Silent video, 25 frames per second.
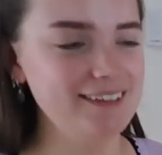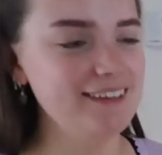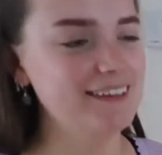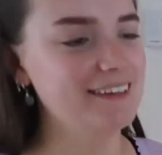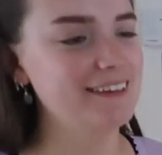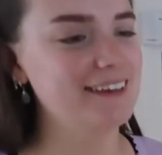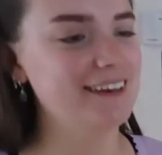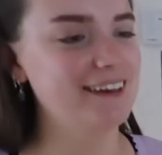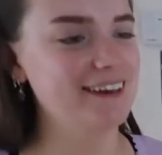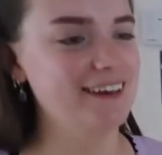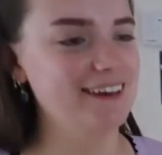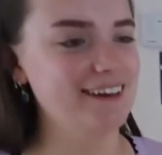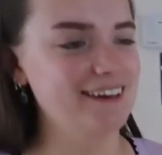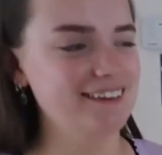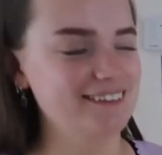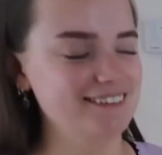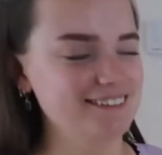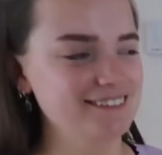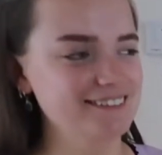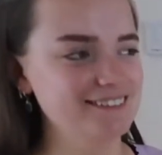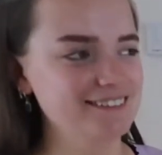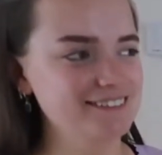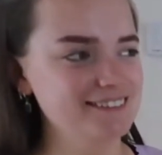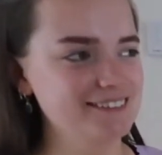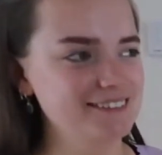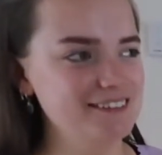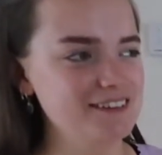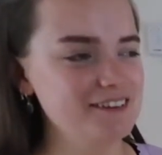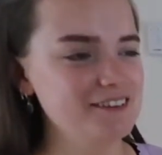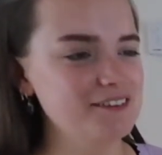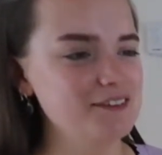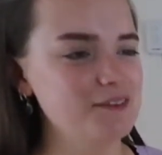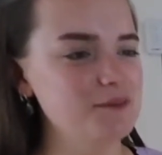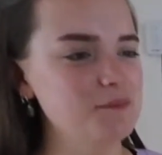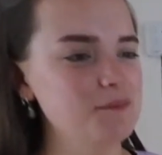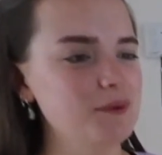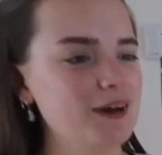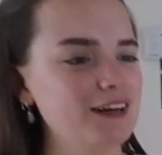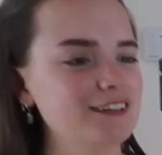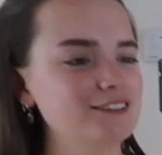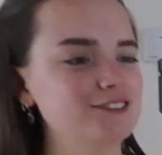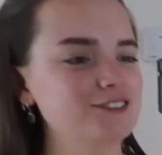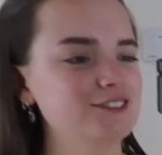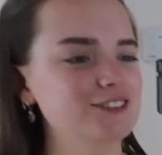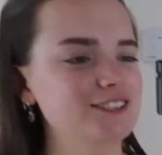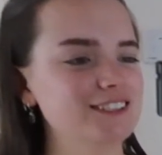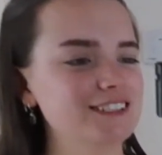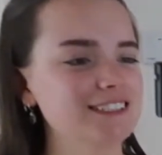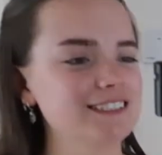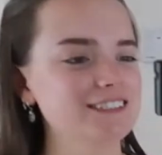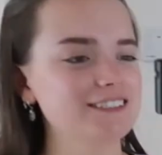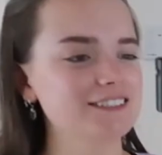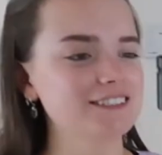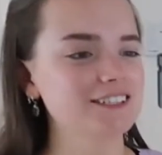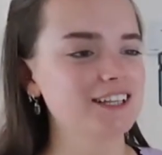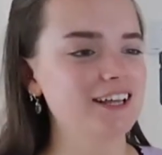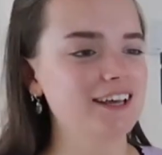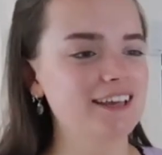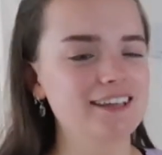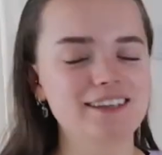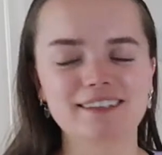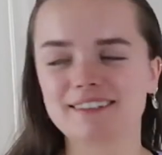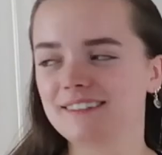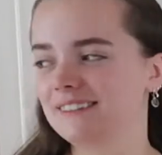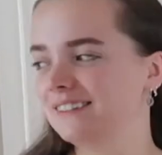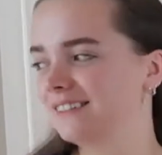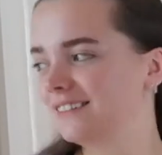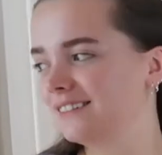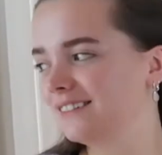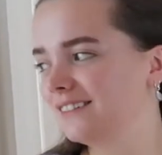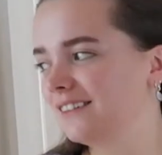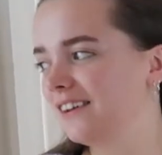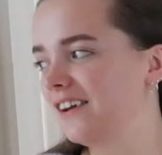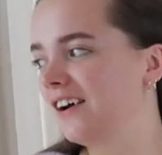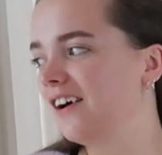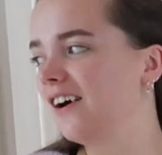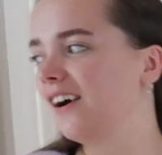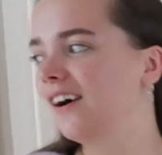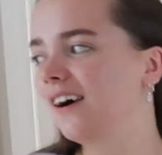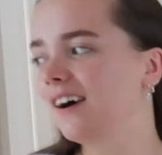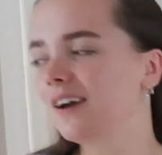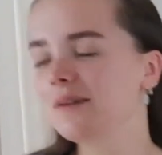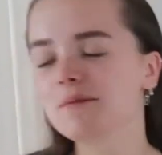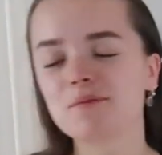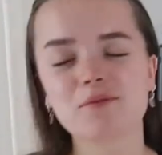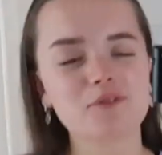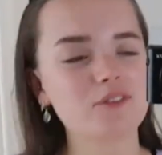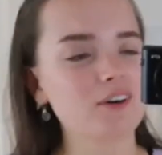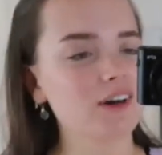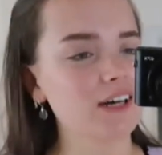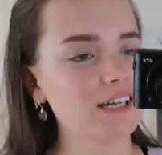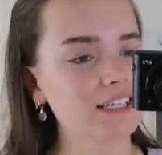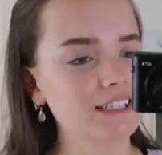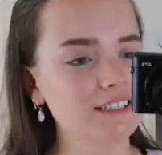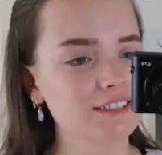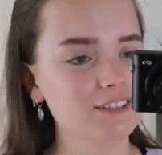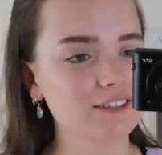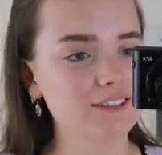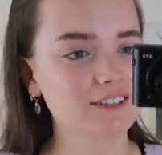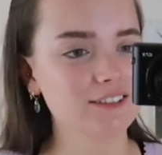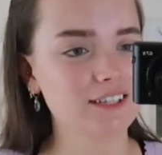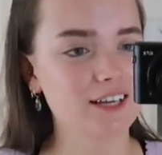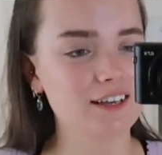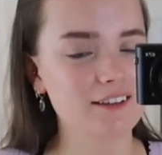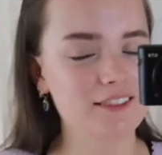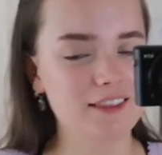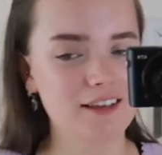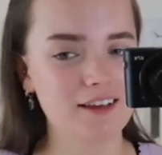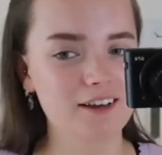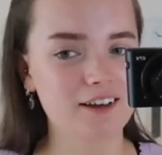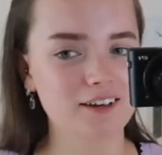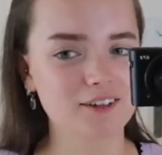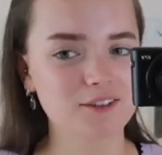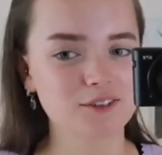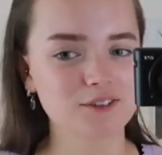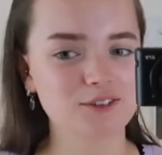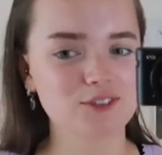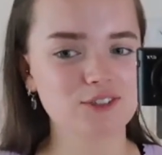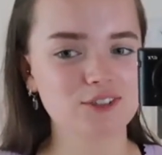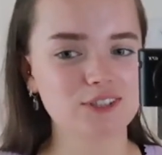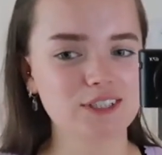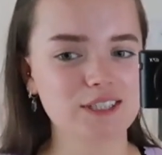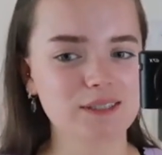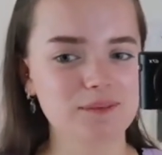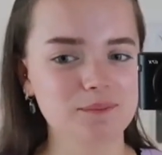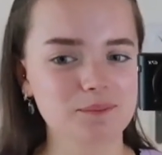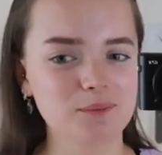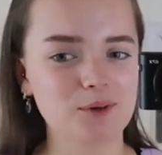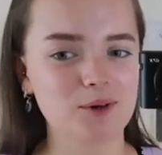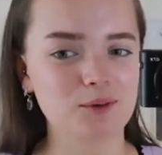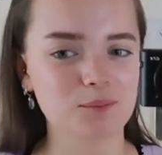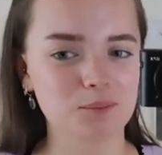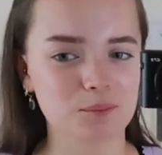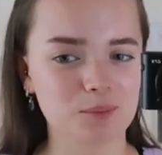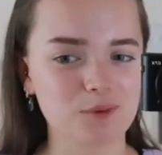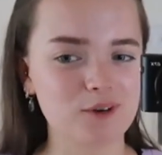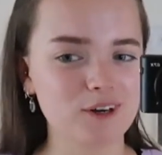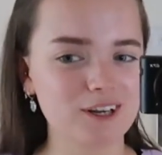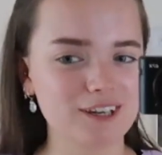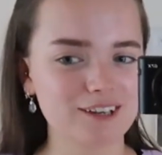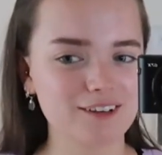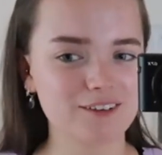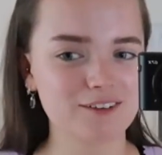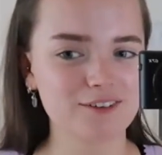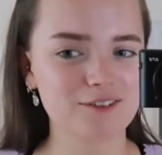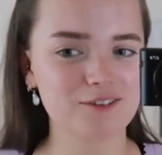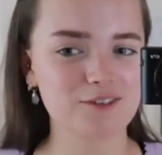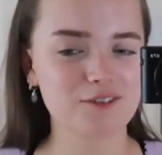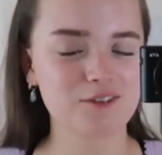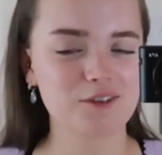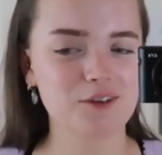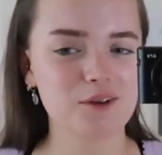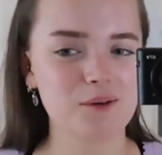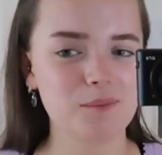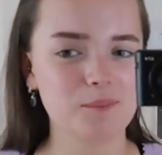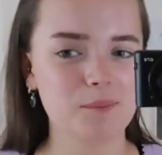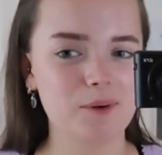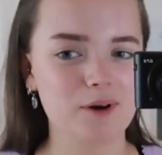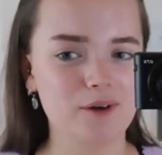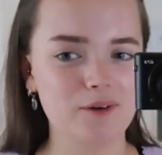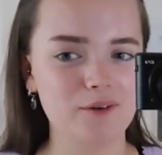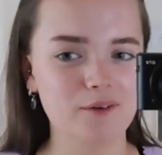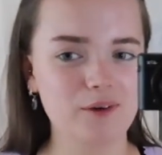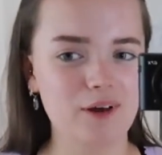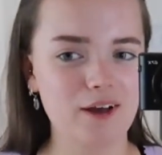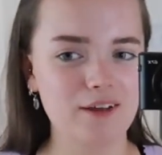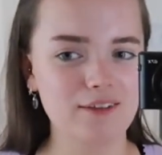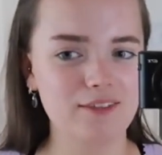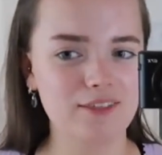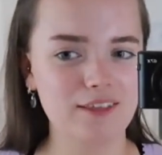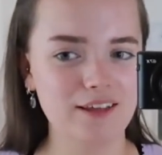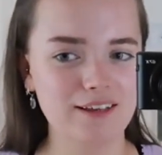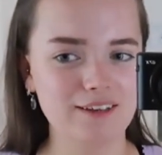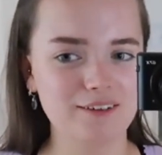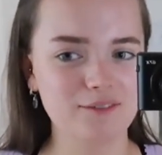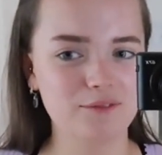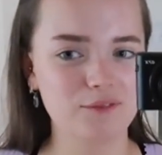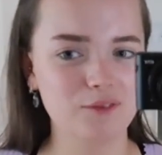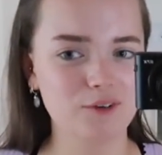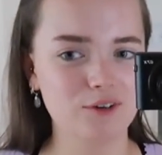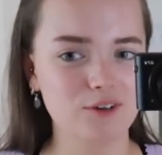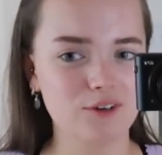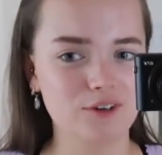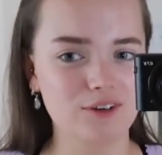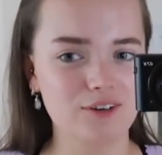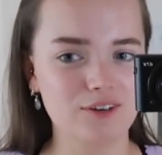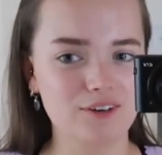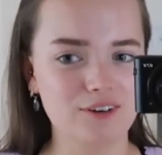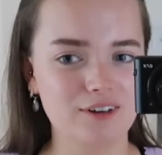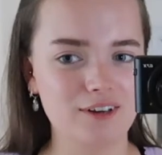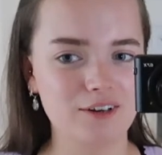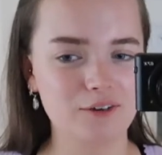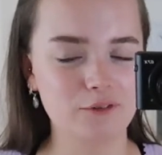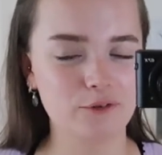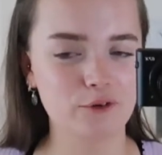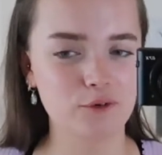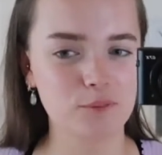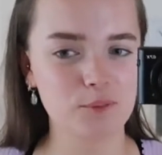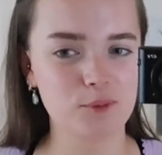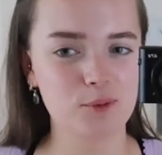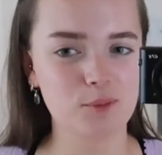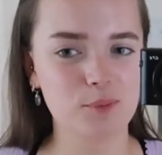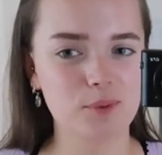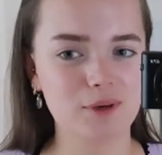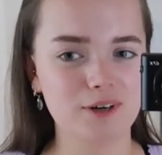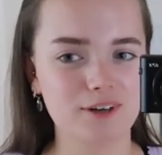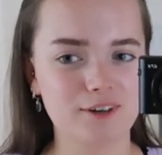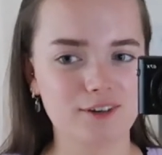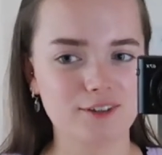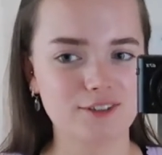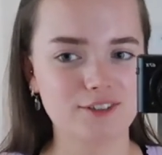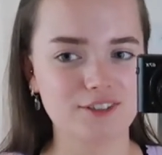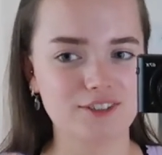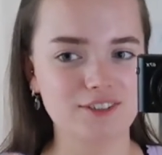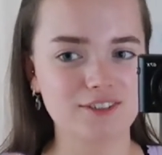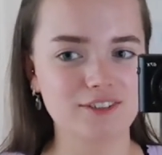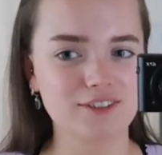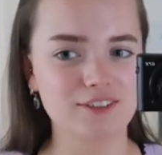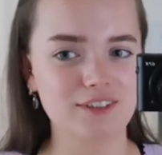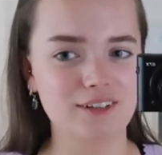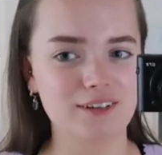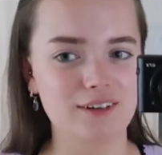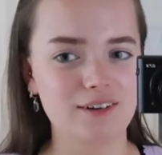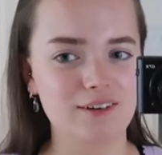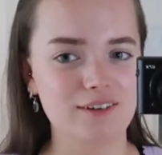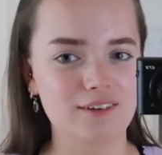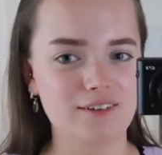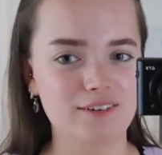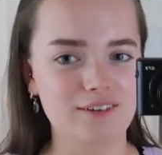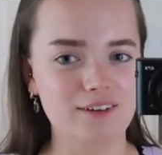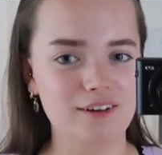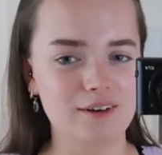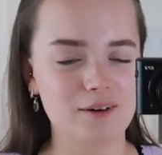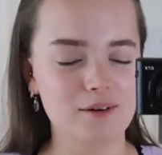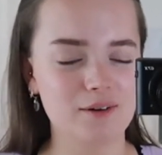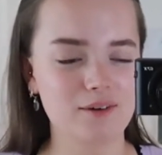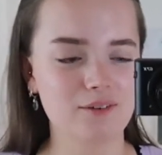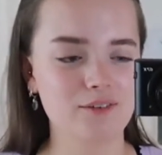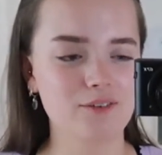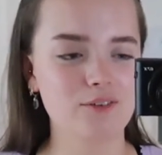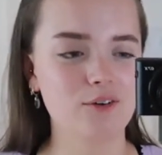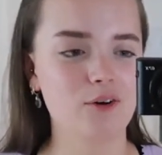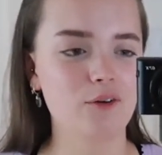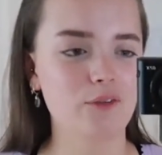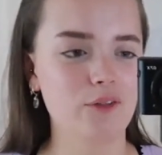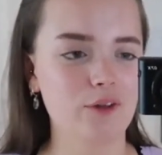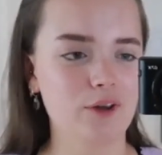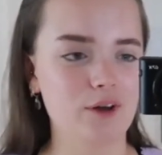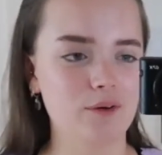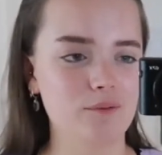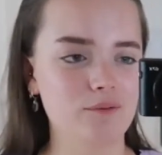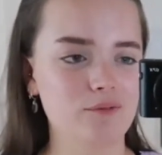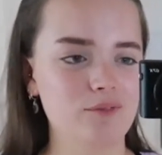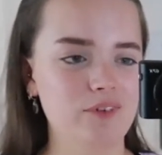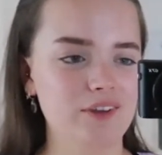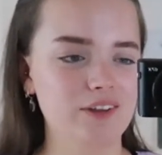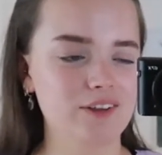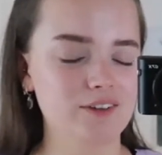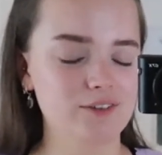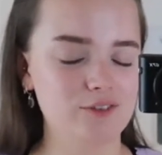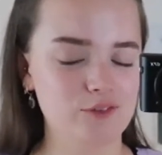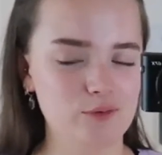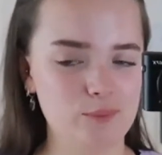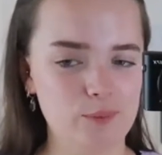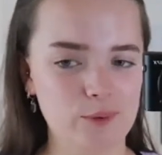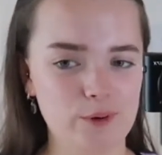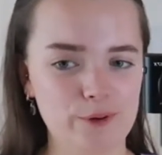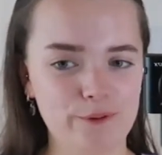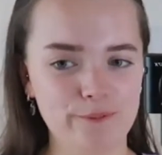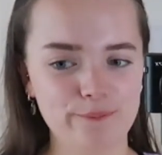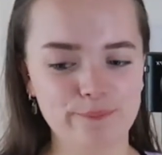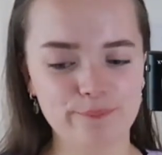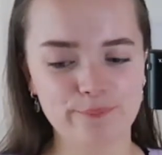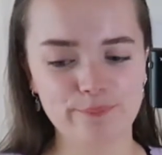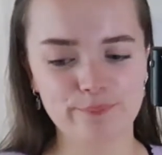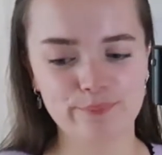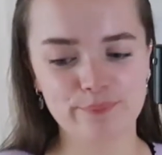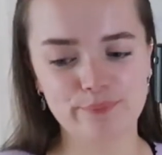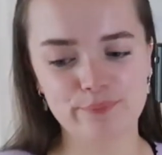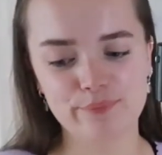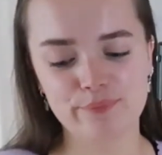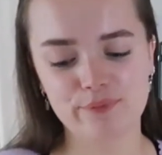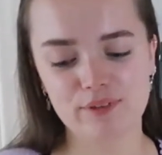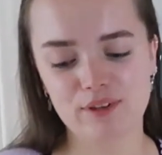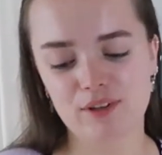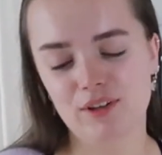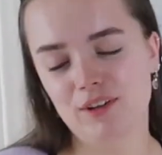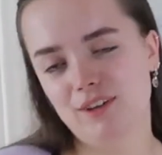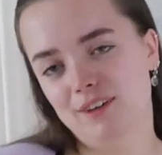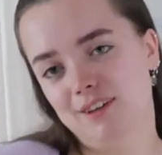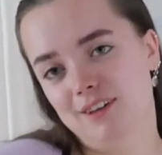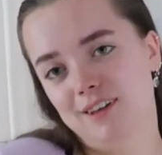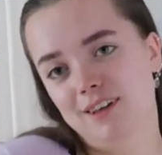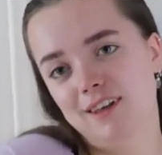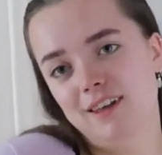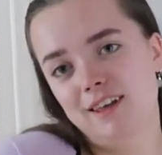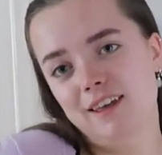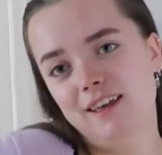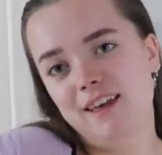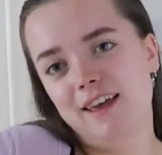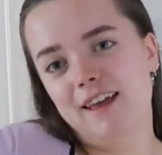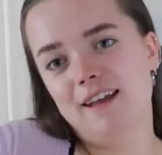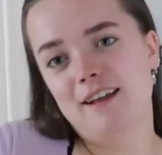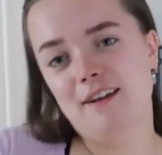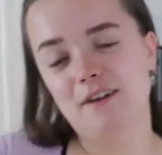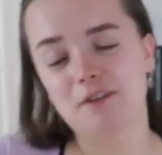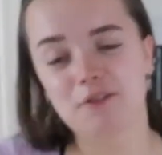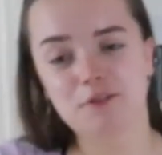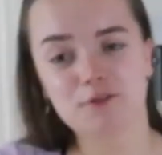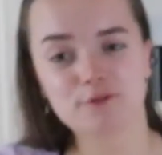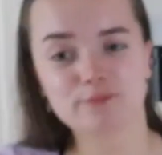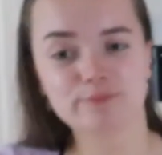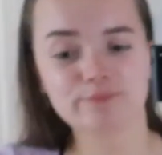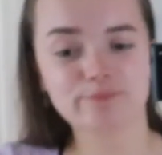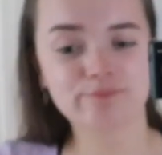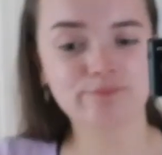Yeah. The mattresses are like, I'm fine because I think I could sleep on bricks, but I think for a normal person, they're not the comfiest, but hey ho.